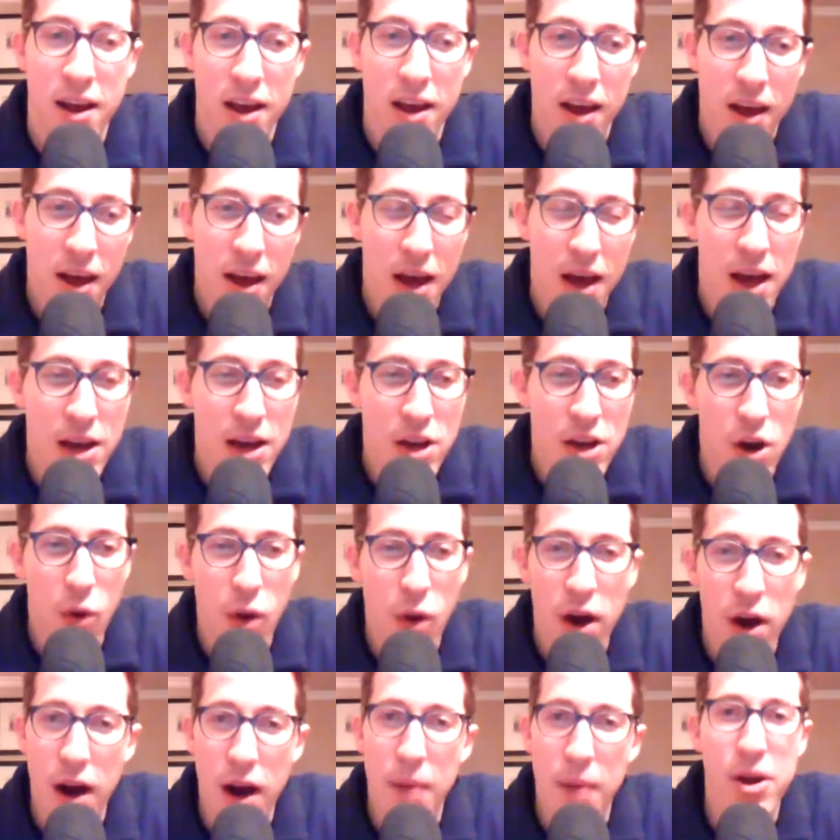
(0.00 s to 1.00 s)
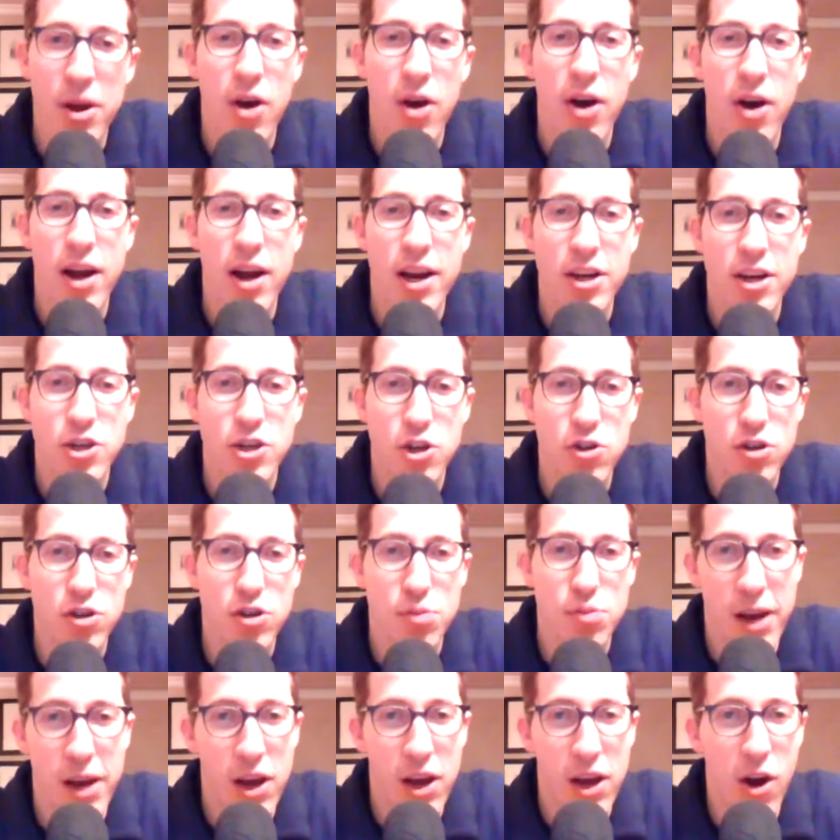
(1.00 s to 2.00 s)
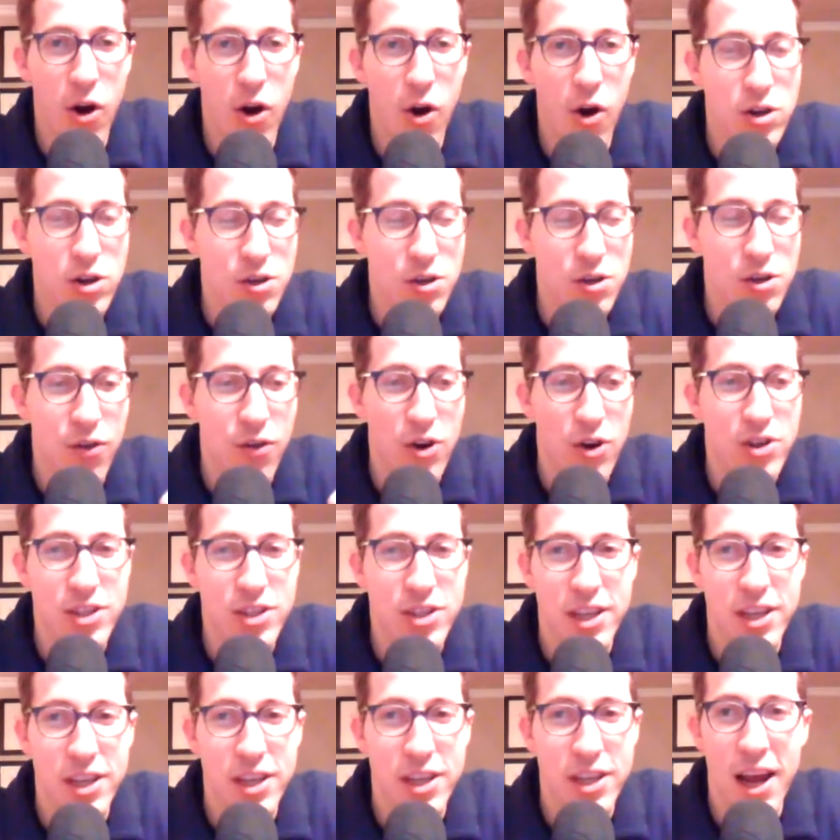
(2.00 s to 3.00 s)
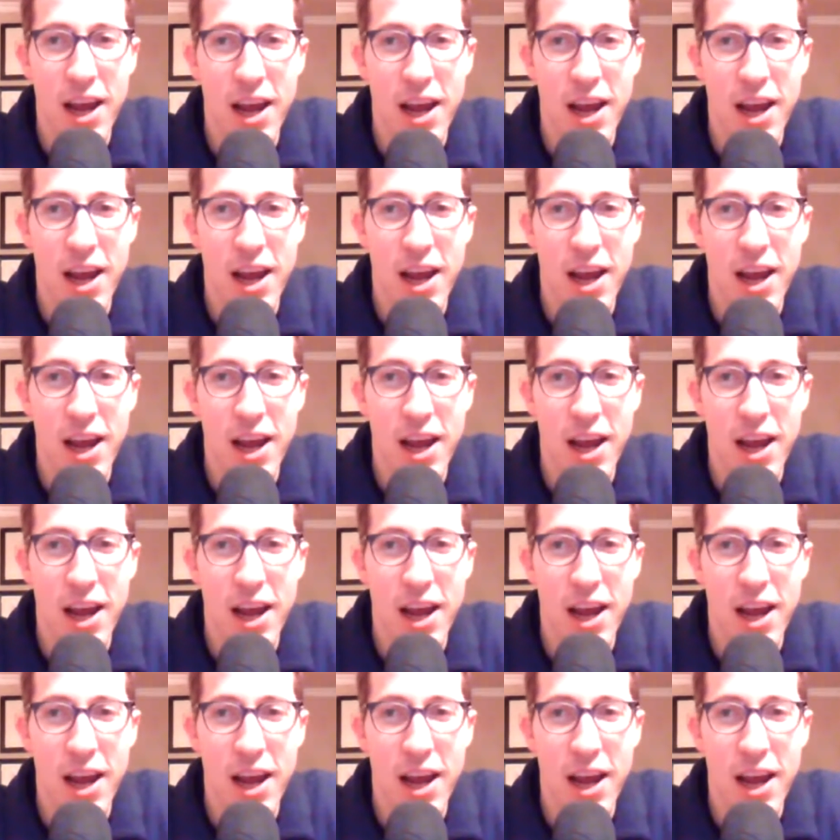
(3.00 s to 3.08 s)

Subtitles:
And you know what? I'm going to go ahead and introduce my co host first today.